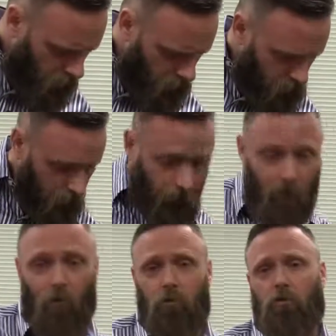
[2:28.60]
Something
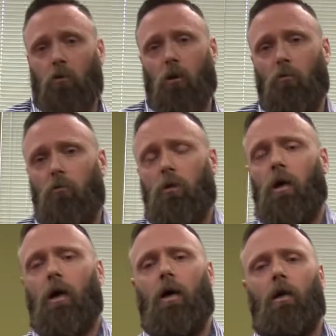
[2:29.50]
else to note
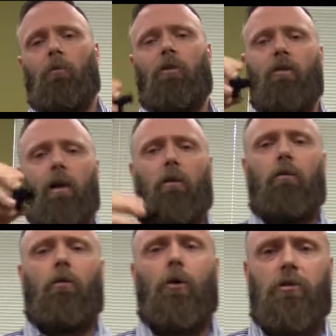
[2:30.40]
that we've had
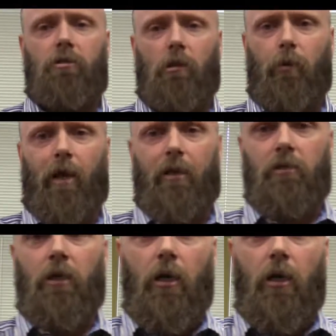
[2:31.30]
the questions in the past.